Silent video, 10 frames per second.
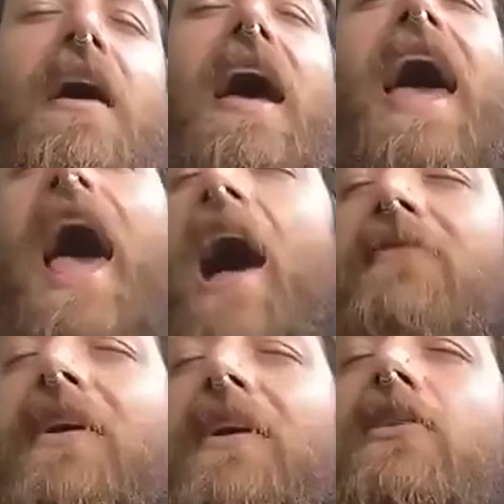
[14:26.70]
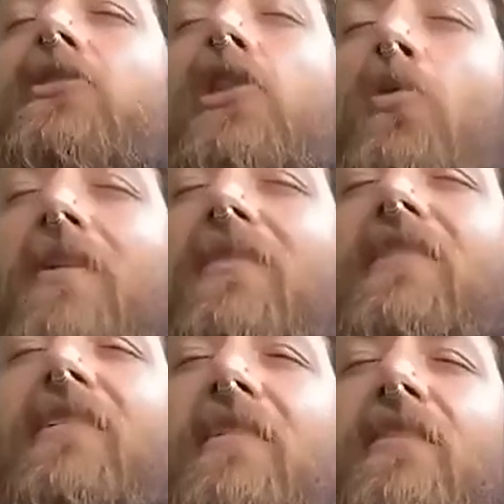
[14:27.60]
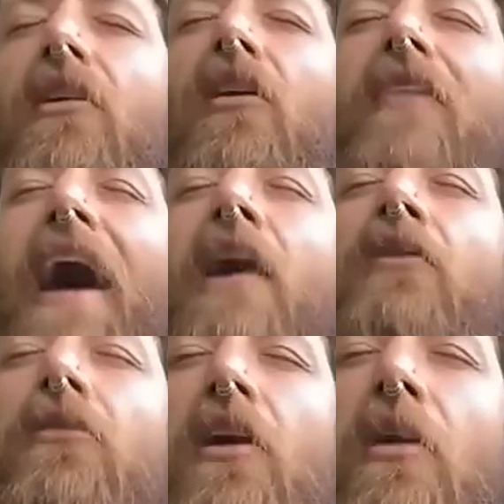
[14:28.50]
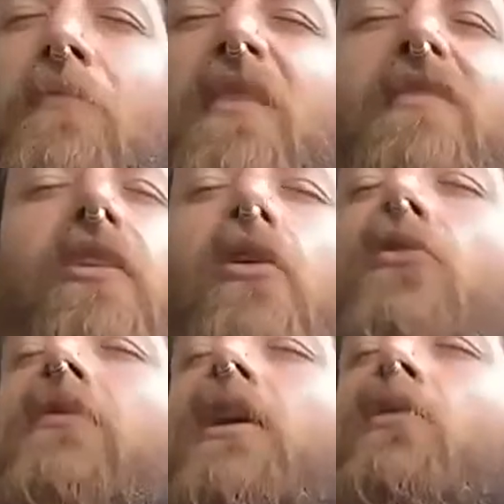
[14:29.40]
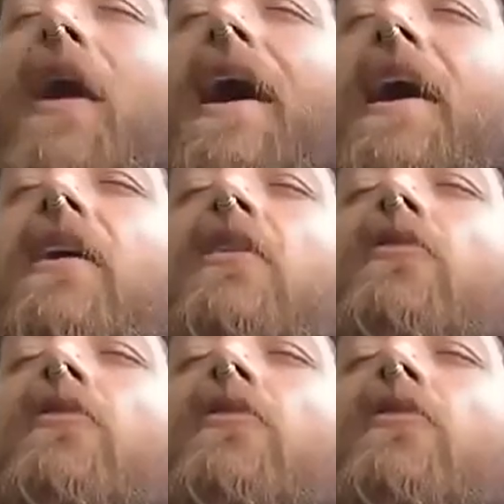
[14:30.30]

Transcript: Having no insistence on the outcome is the only way